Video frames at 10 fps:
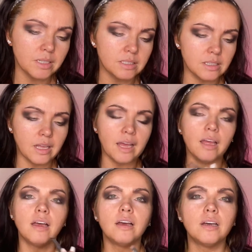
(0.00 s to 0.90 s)
it's in that
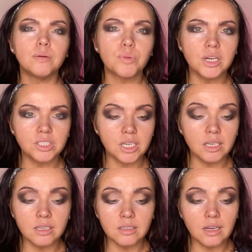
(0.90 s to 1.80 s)
brush
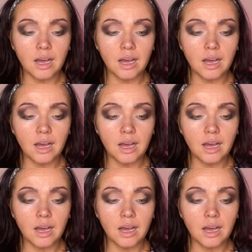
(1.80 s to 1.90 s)
kit.